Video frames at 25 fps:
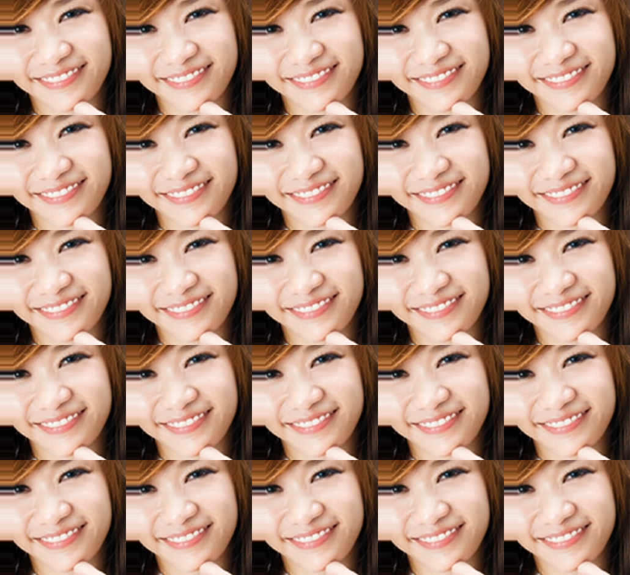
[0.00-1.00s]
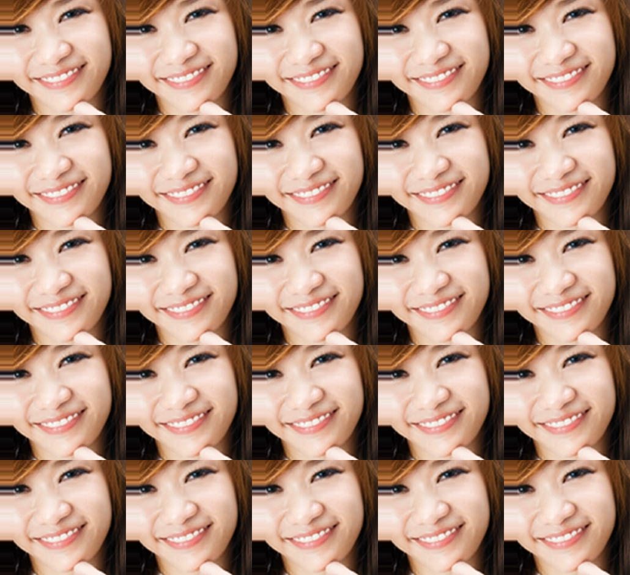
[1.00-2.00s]

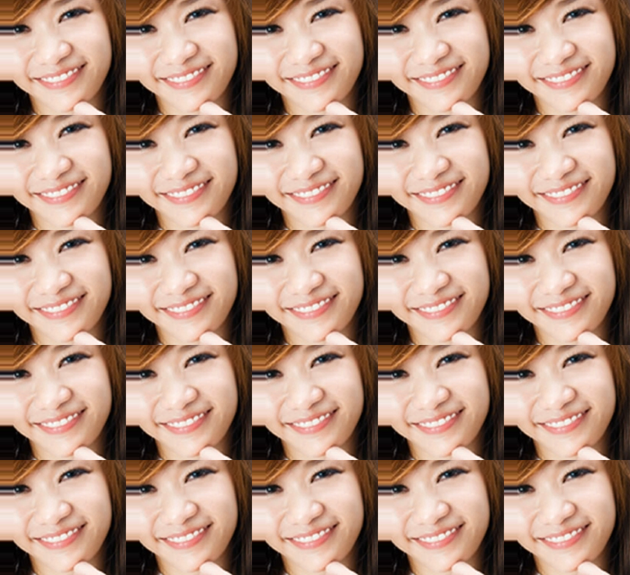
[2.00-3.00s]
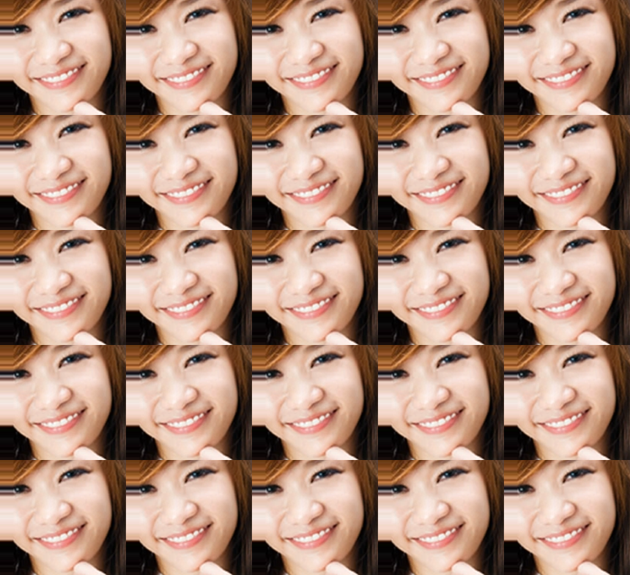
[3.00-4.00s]

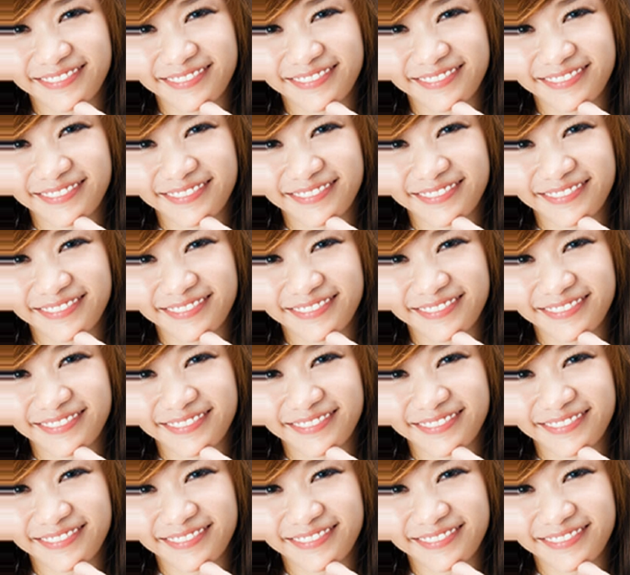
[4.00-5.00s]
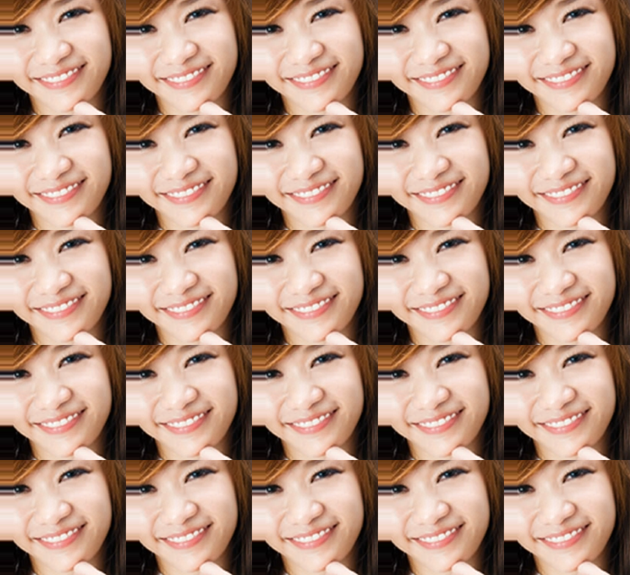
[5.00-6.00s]

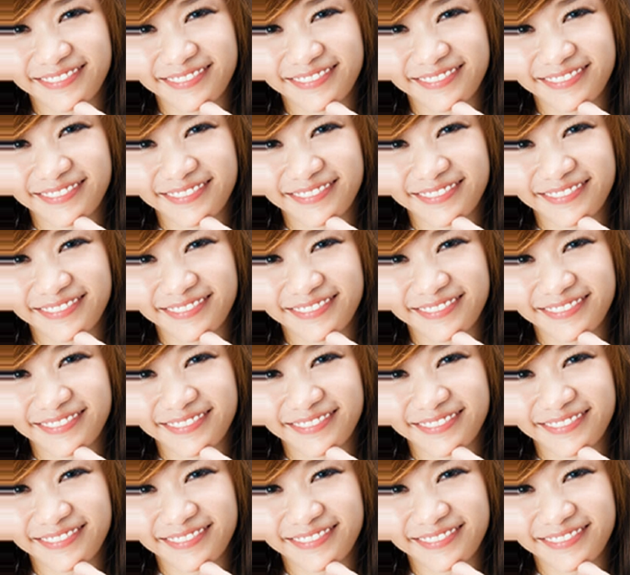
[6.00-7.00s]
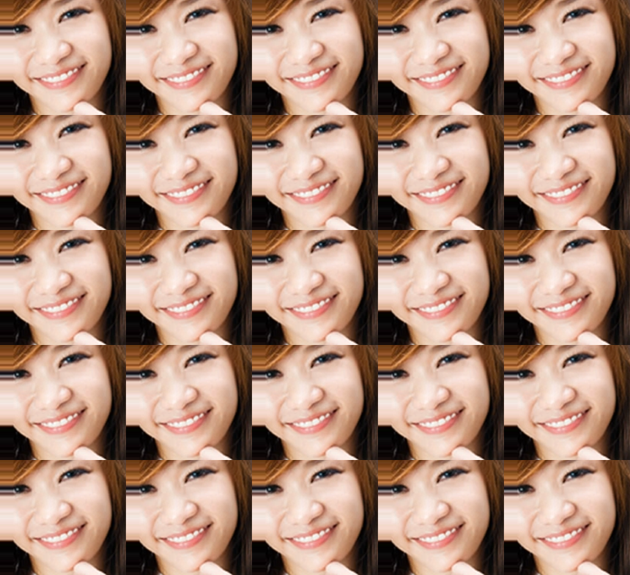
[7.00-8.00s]
This is a still picture; no speech is visible.